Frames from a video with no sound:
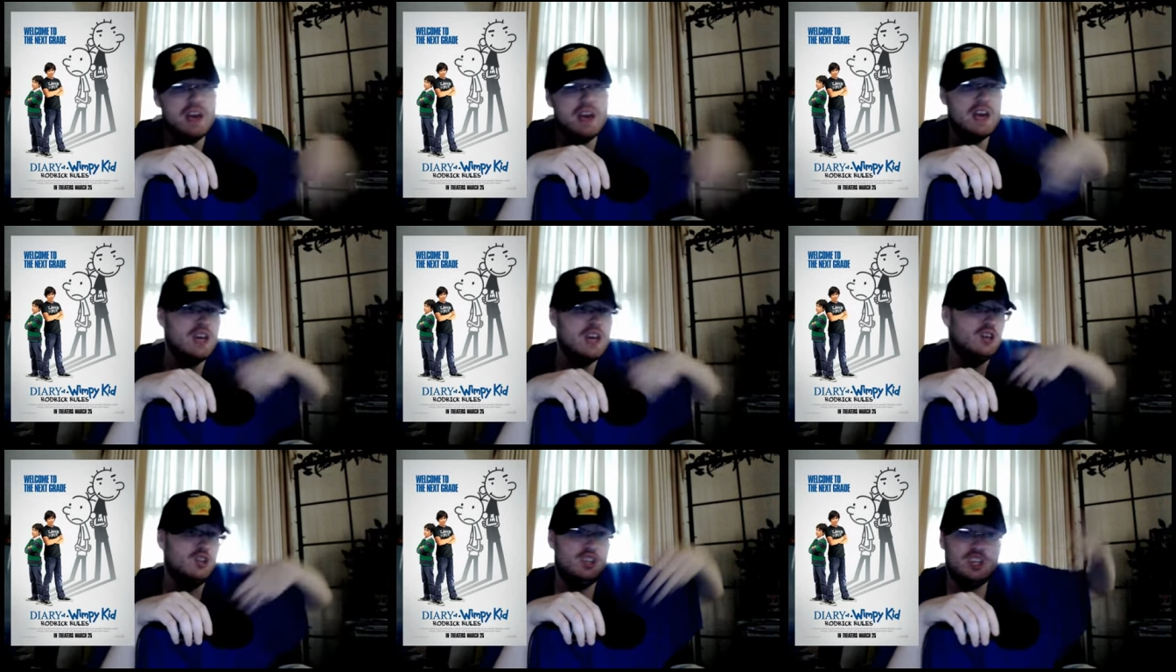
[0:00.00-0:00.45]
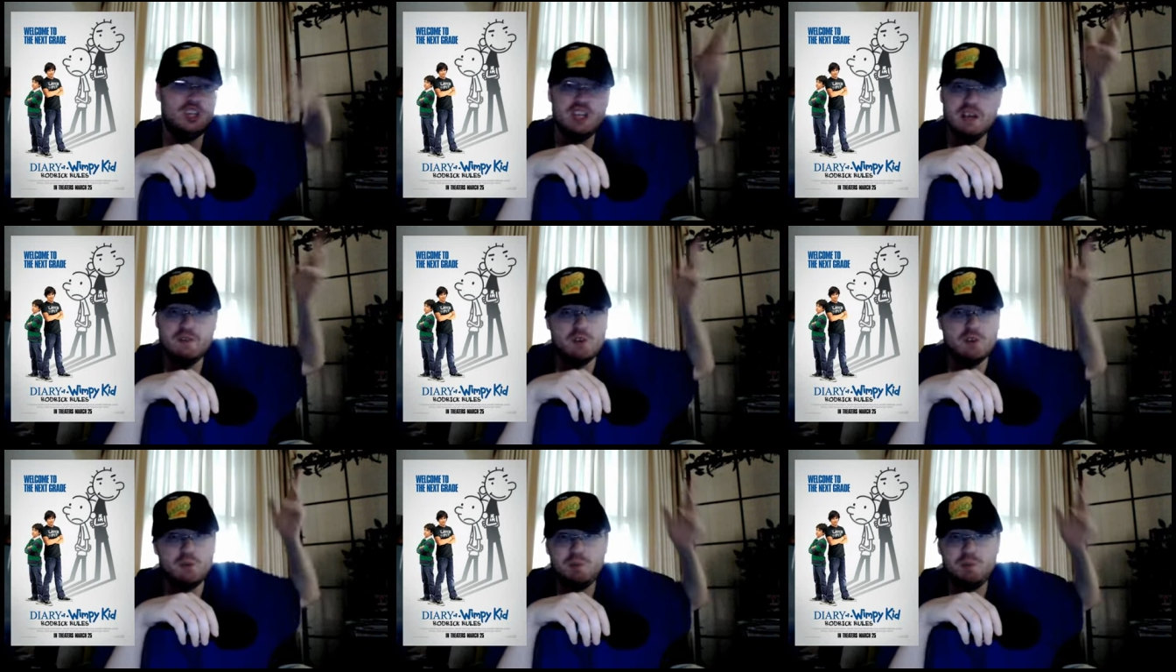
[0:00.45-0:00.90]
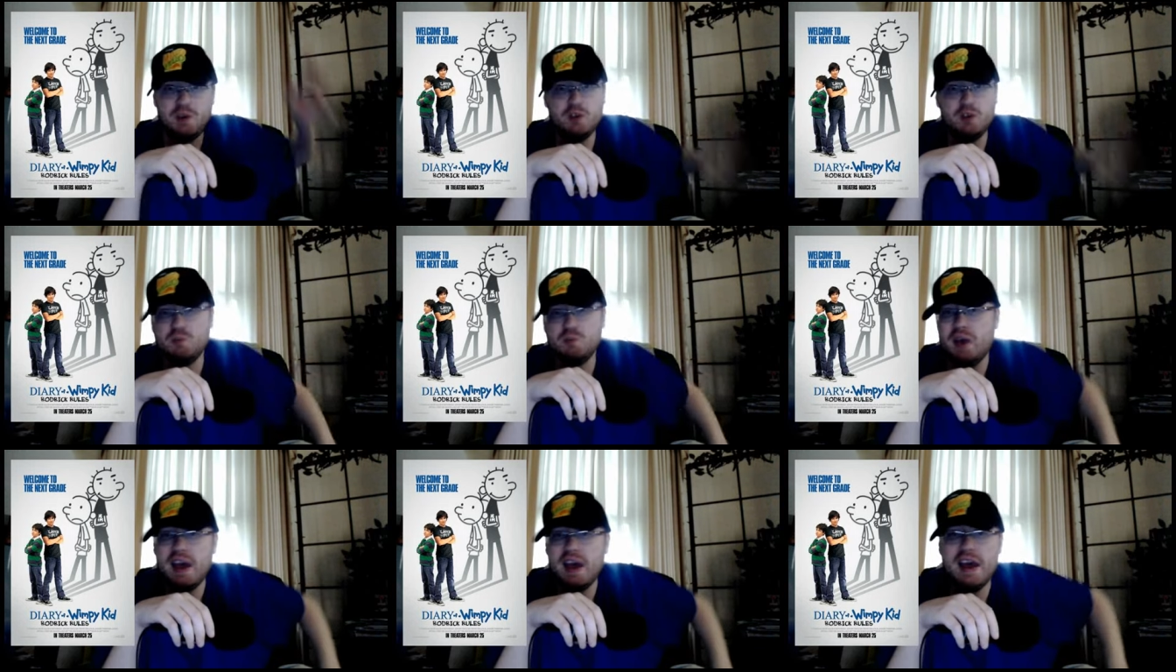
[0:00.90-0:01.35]
she never appears
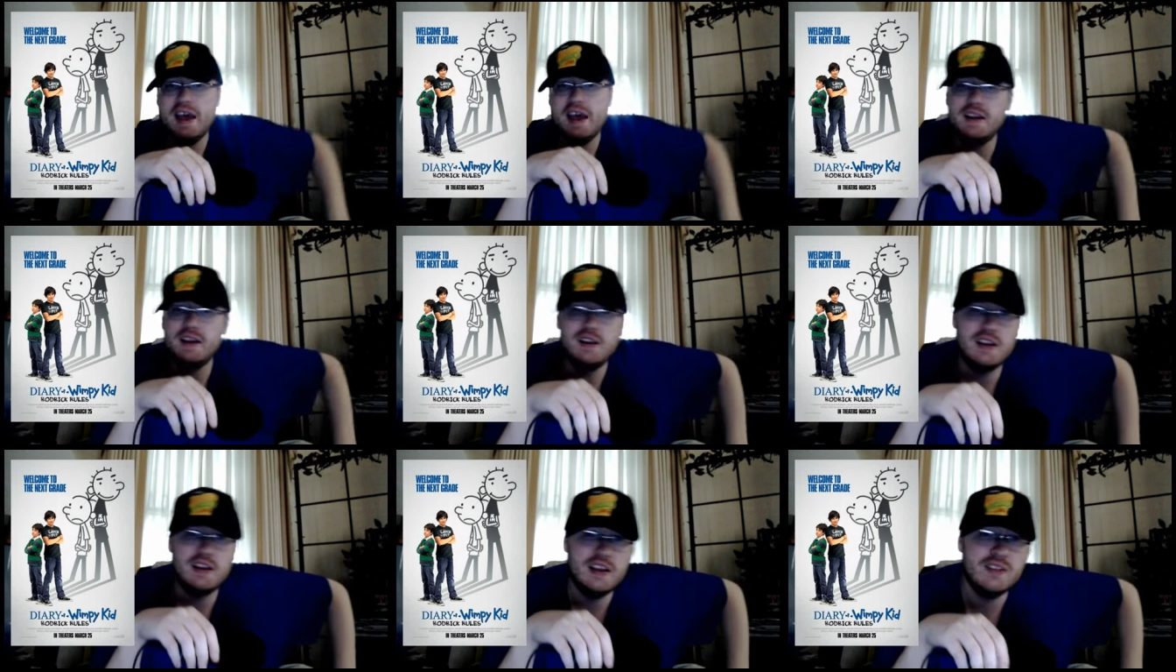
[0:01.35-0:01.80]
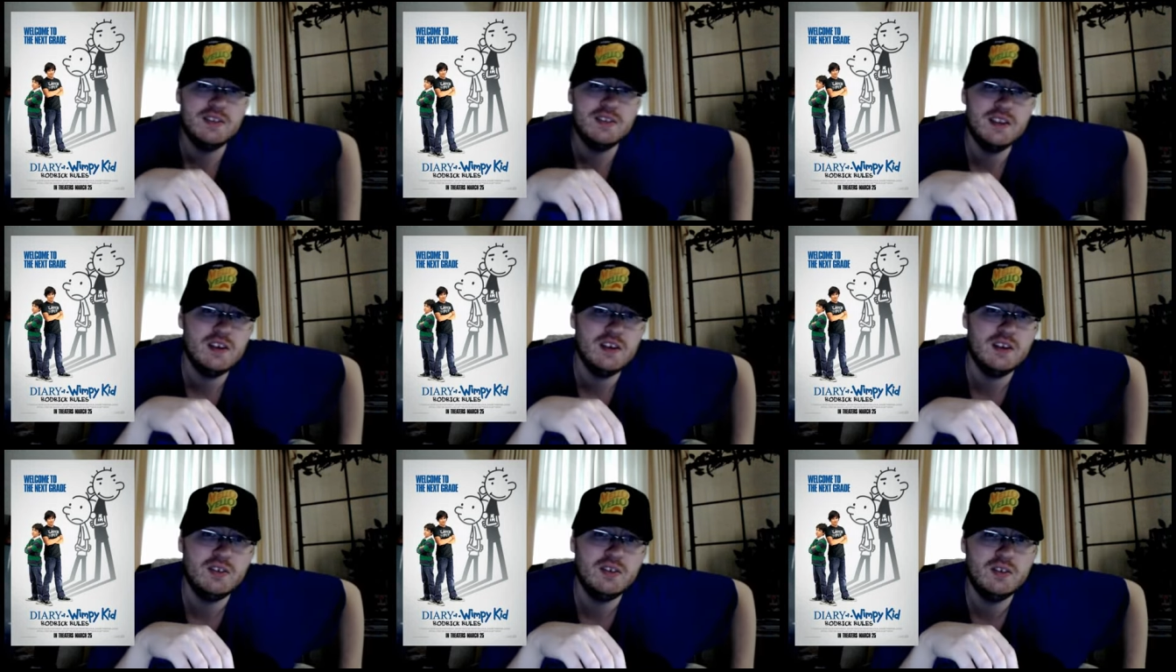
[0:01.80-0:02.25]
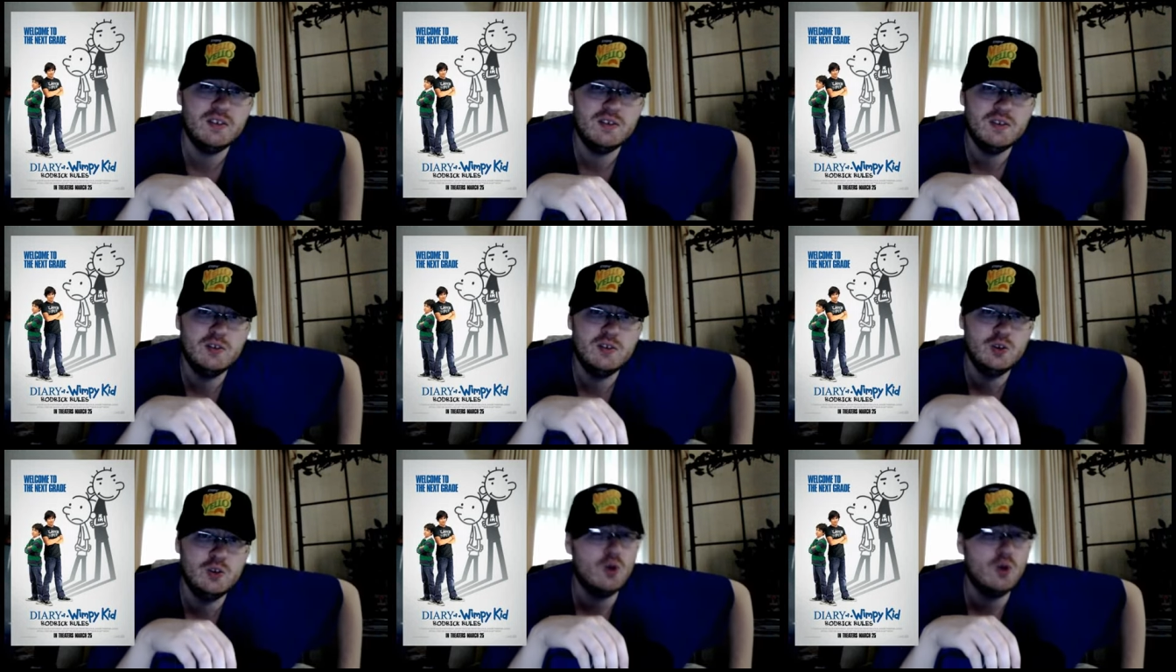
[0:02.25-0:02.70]
back in this,
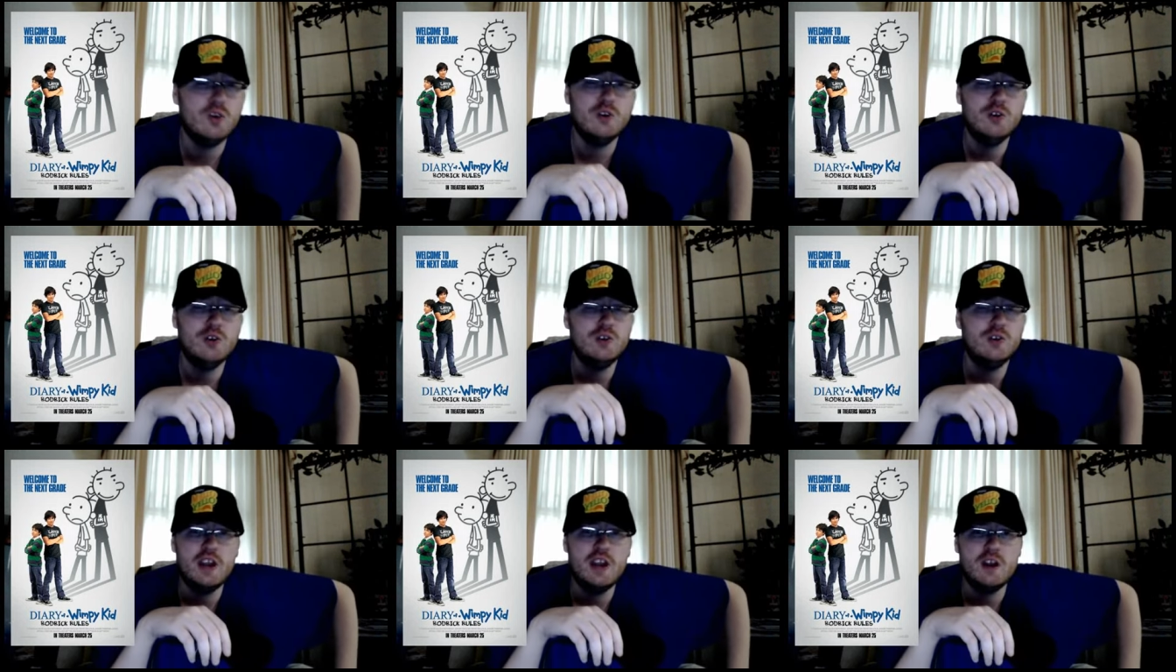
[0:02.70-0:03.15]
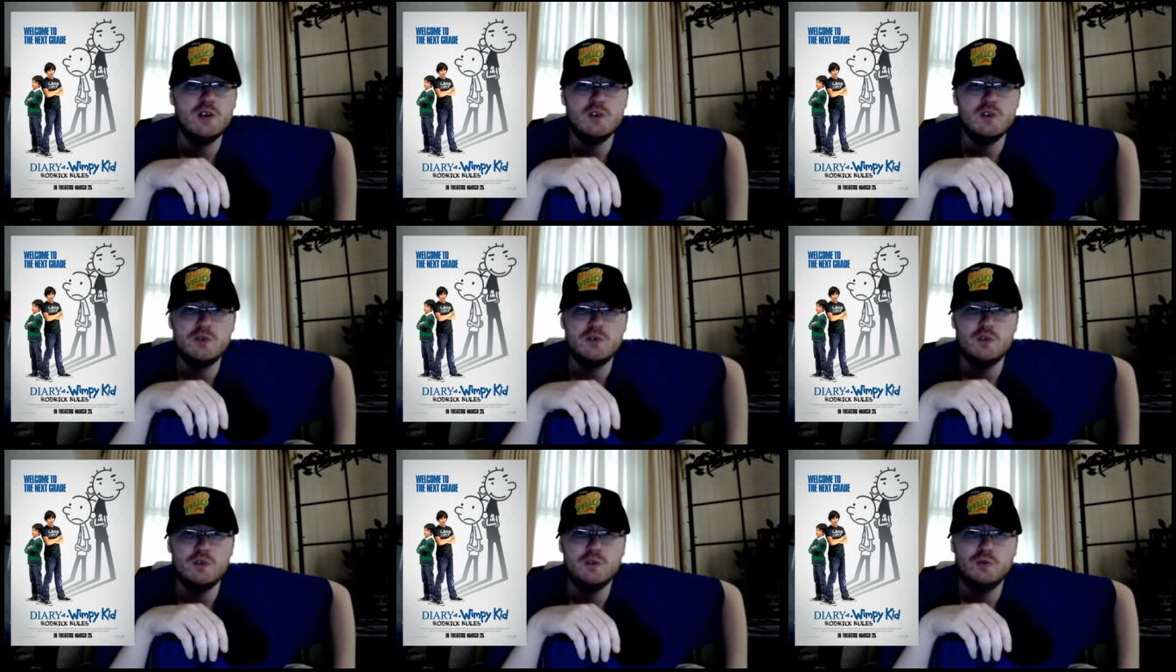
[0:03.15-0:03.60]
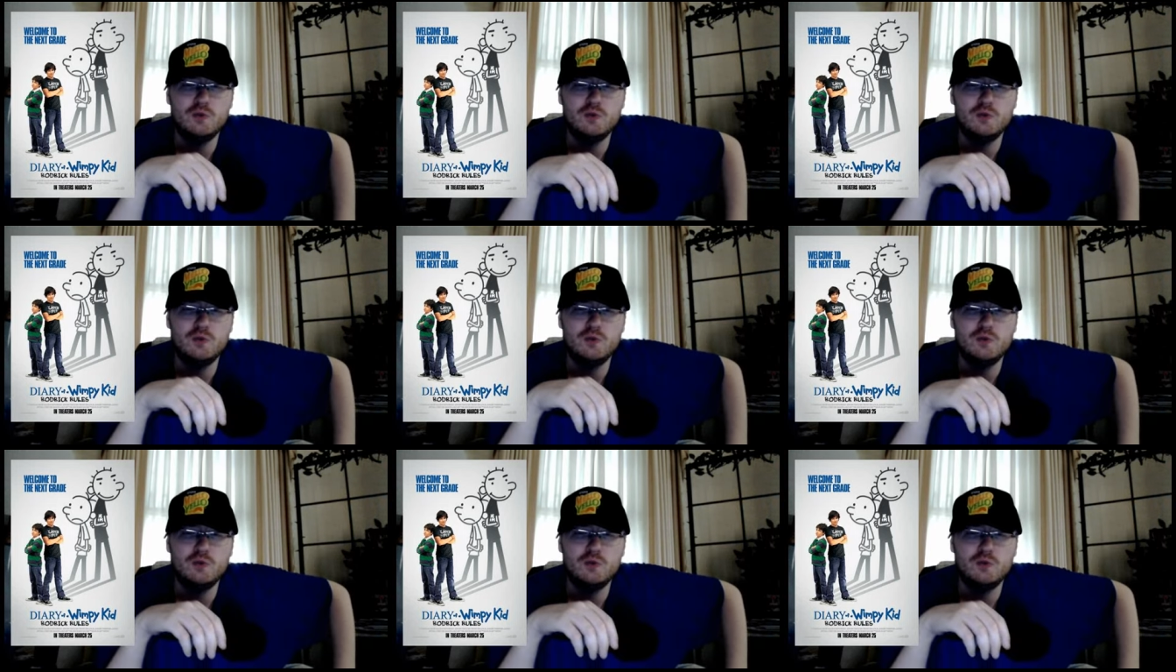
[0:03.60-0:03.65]
nor her character.